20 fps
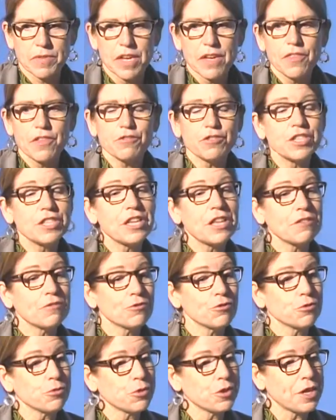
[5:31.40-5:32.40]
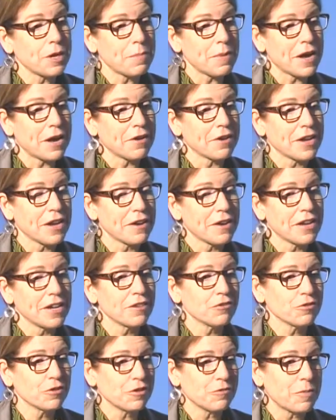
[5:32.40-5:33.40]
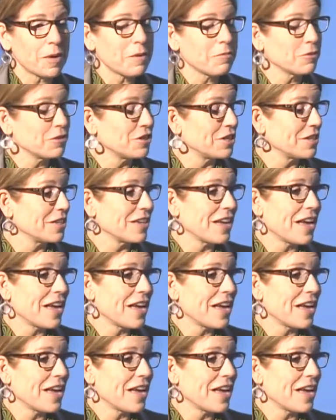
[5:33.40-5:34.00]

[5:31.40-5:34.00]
there's another story about a history of publishing.